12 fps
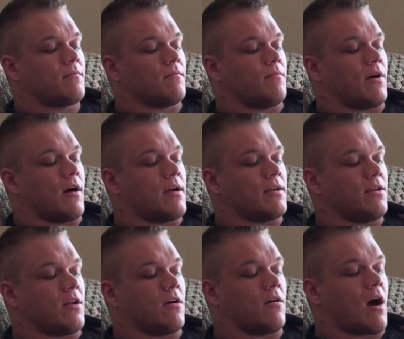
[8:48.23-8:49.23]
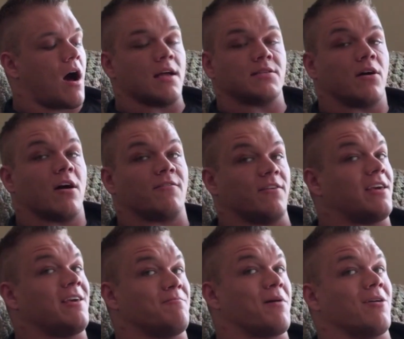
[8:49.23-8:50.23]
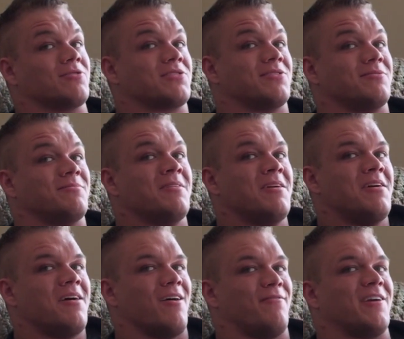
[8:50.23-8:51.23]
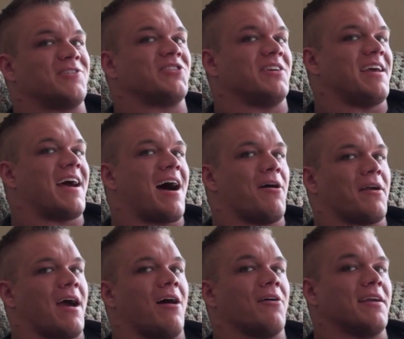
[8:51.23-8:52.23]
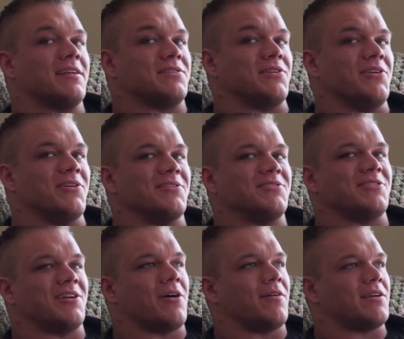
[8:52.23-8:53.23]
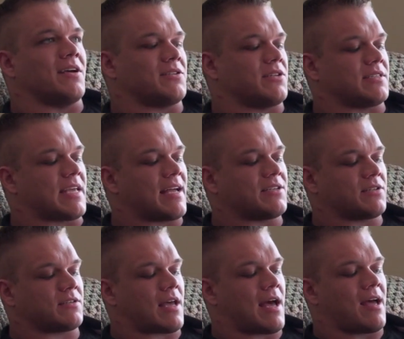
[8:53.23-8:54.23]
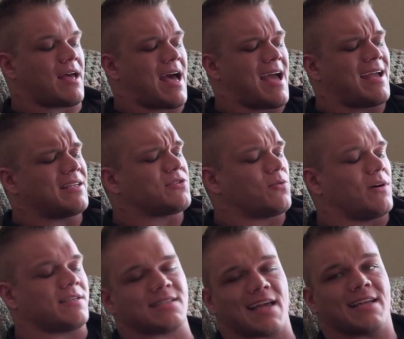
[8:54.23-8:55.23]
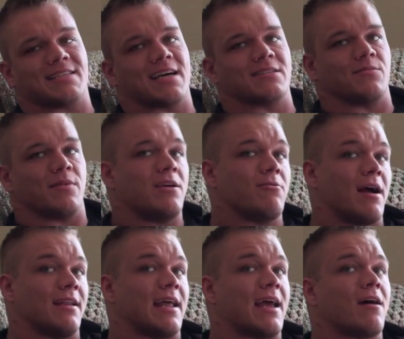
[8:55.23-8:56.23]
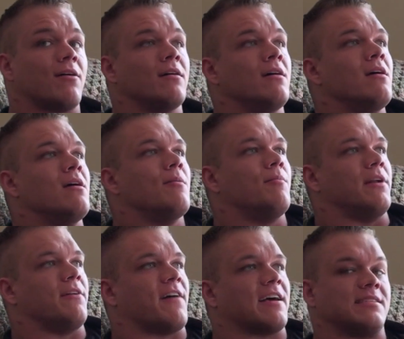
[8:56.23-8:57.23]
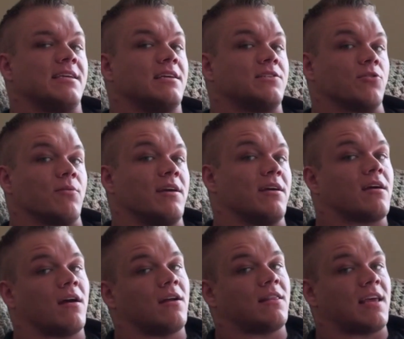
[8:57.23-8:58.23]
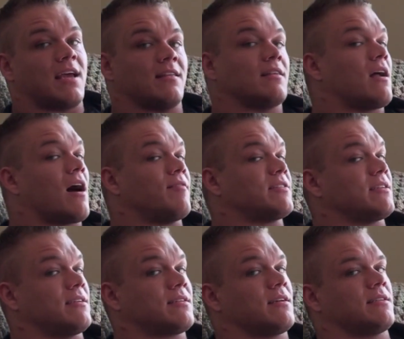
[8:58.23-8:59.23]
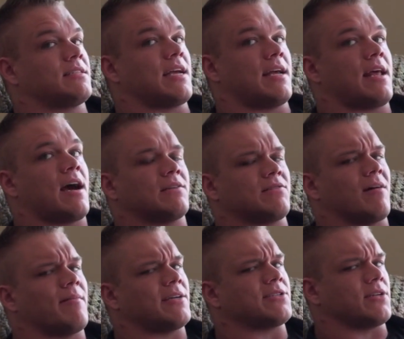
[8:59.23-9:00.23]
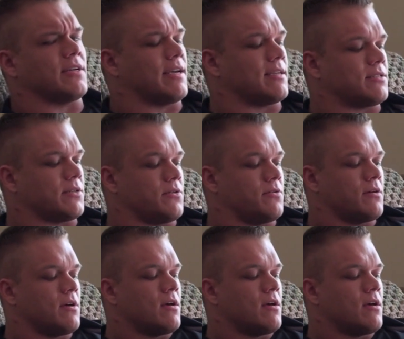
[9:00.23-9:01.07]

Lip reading: But odds are if you keep posting them, eventually I'll get to yours. It's just I answer what stands out to me right now. But if I see it's a reoccurring thing, then obviously it's going to stand out. So I make sure and get to you.